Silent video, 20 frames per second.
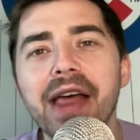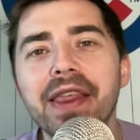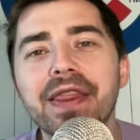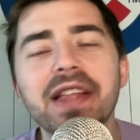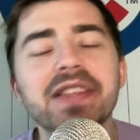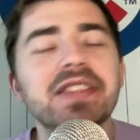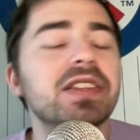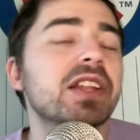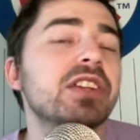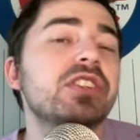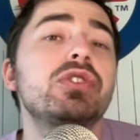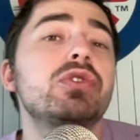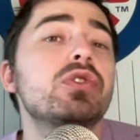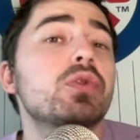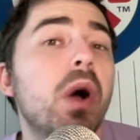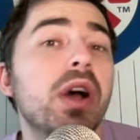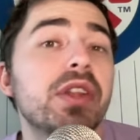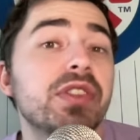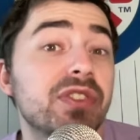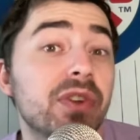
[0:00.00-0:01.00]
Let's let's use
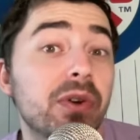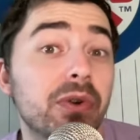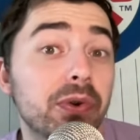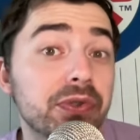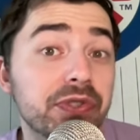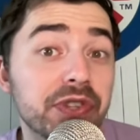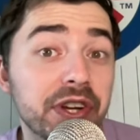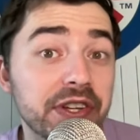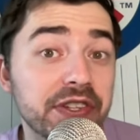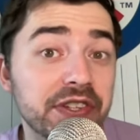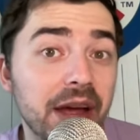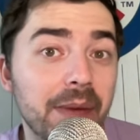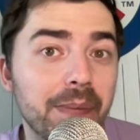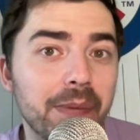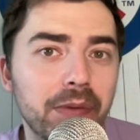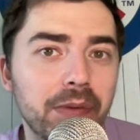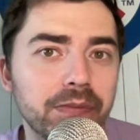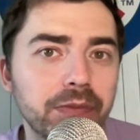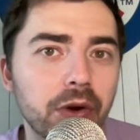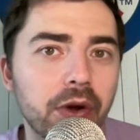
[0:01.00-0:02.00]
Juan Soto as an
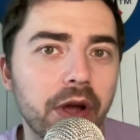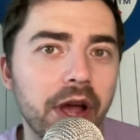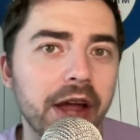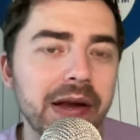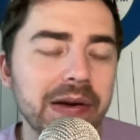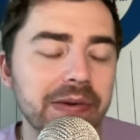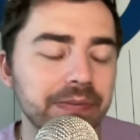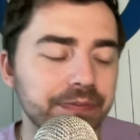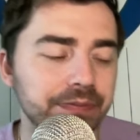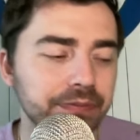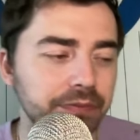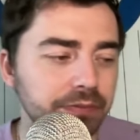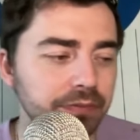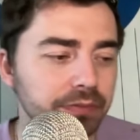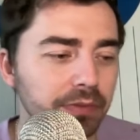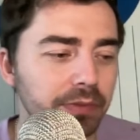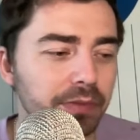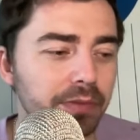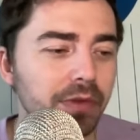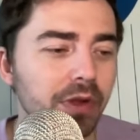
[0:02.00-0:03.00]
example. Okay,
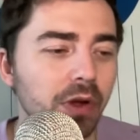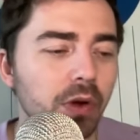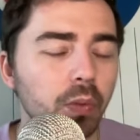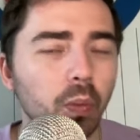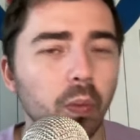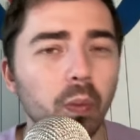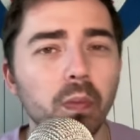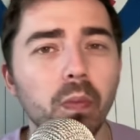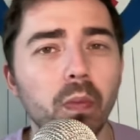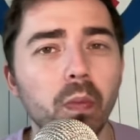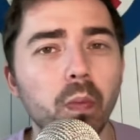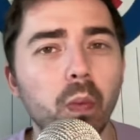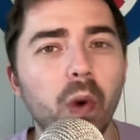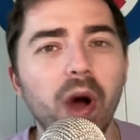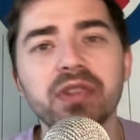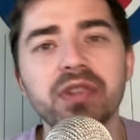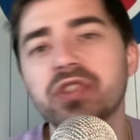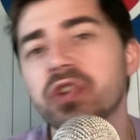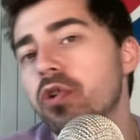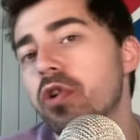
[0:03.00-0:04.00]

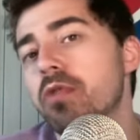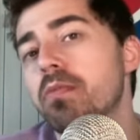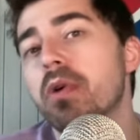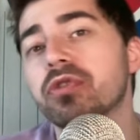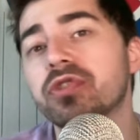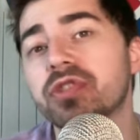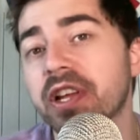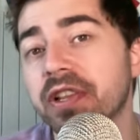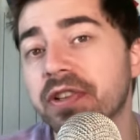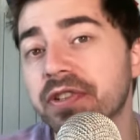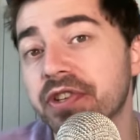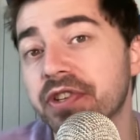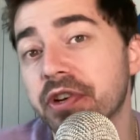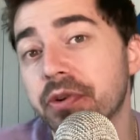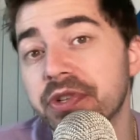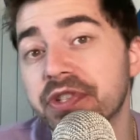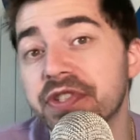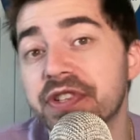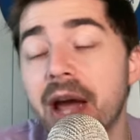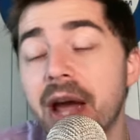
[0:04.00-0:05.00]
Juan Soto most likely is going to
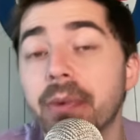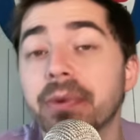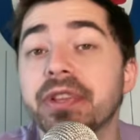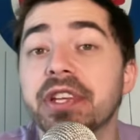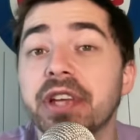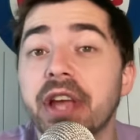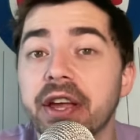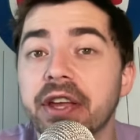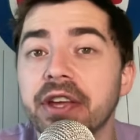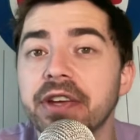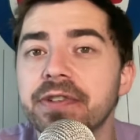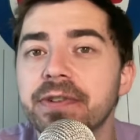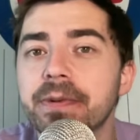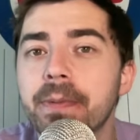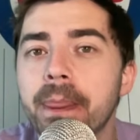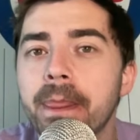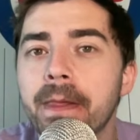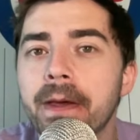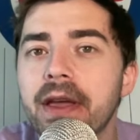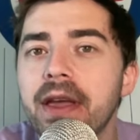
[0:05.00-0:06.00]
resign with the Yankees.
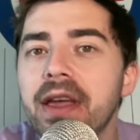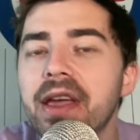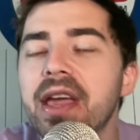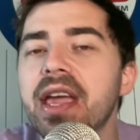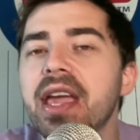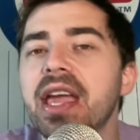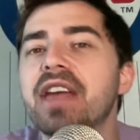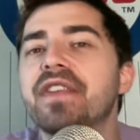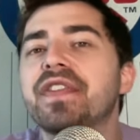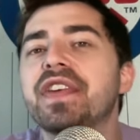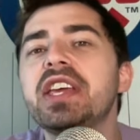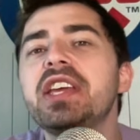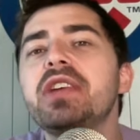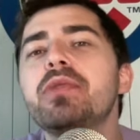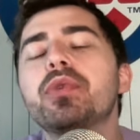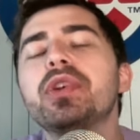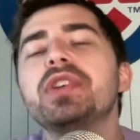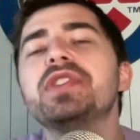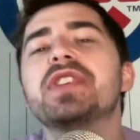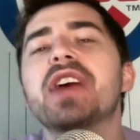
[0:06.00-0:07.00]
If he
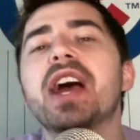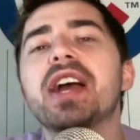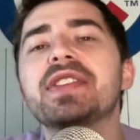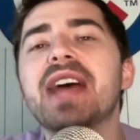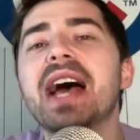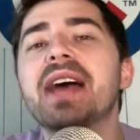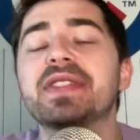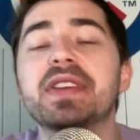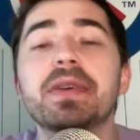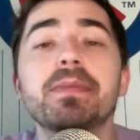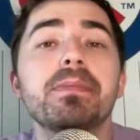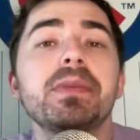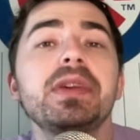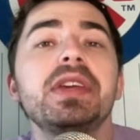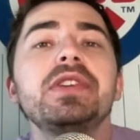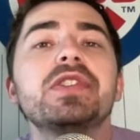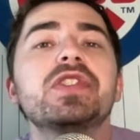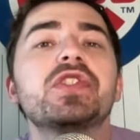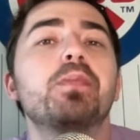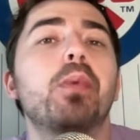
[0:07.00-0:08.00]
resigns, to
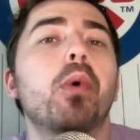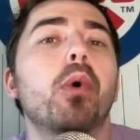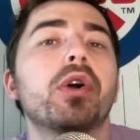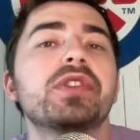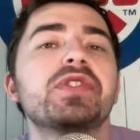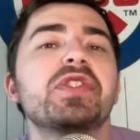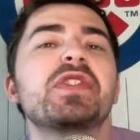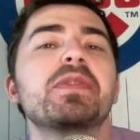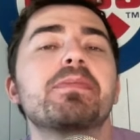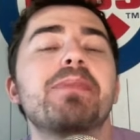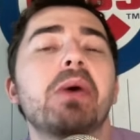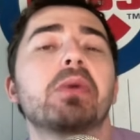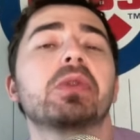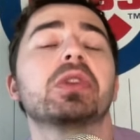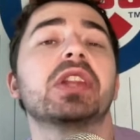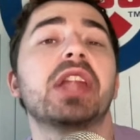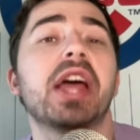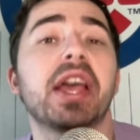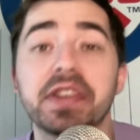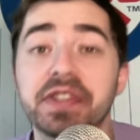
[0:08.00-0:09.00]
me, sports is about
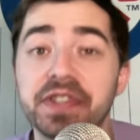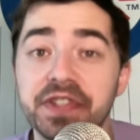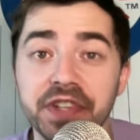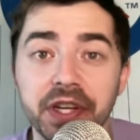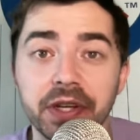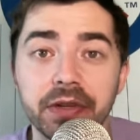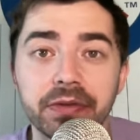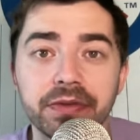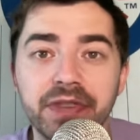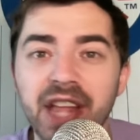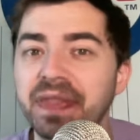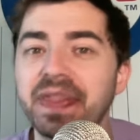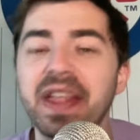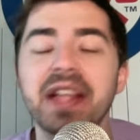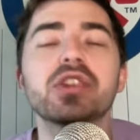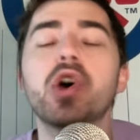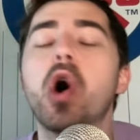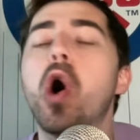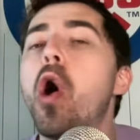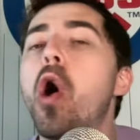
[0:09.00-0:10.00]
legacy. That
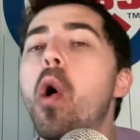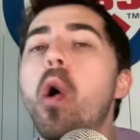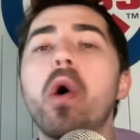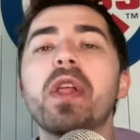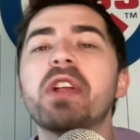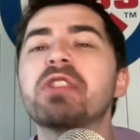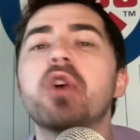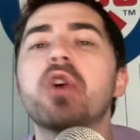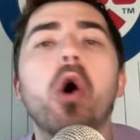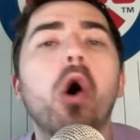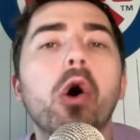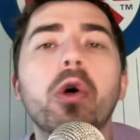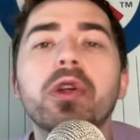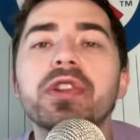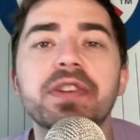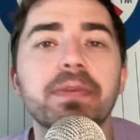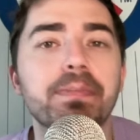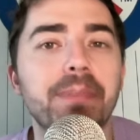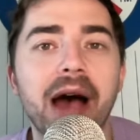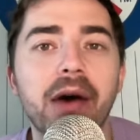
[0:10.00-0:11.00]
that's all that's all
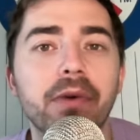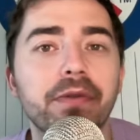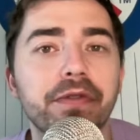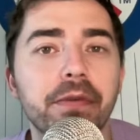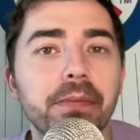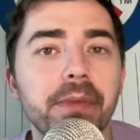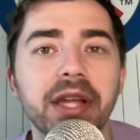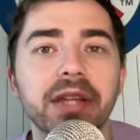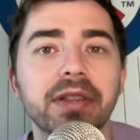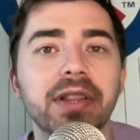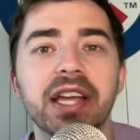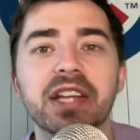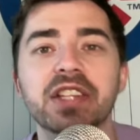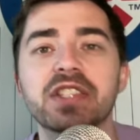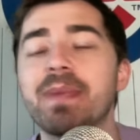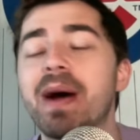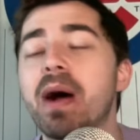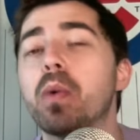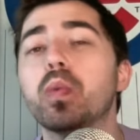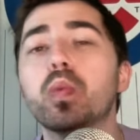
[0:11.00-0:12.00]
it's about for me. Like it's
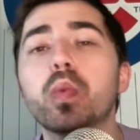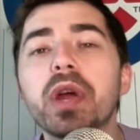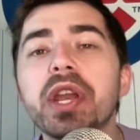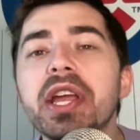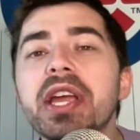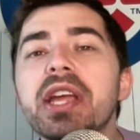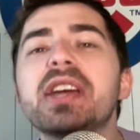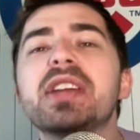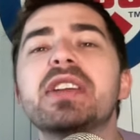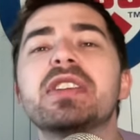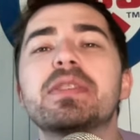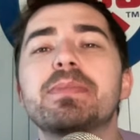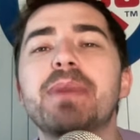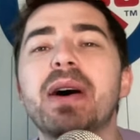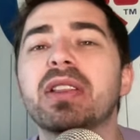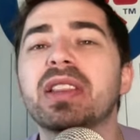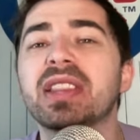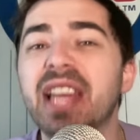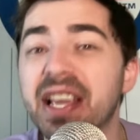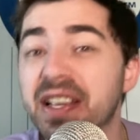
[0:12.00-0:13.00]
about winning and it's
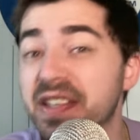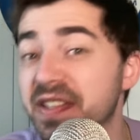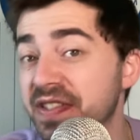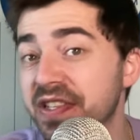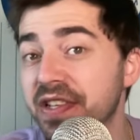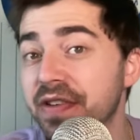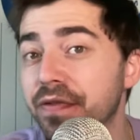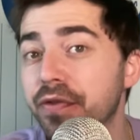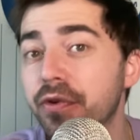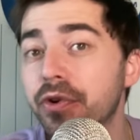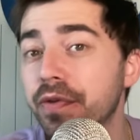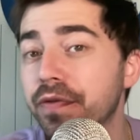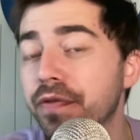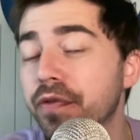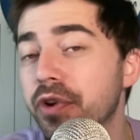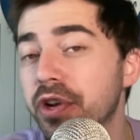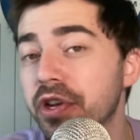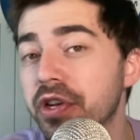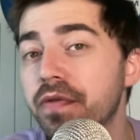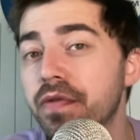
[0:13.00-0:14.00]
about legacy for
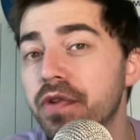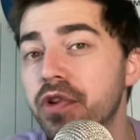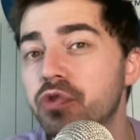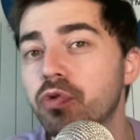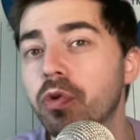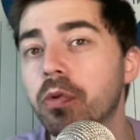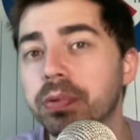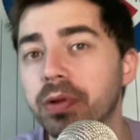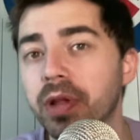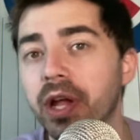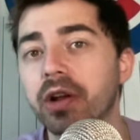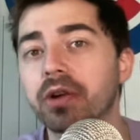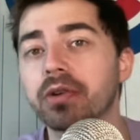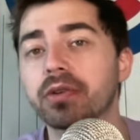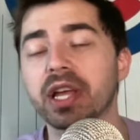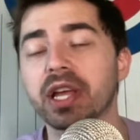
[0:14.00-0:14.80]
for an individual player.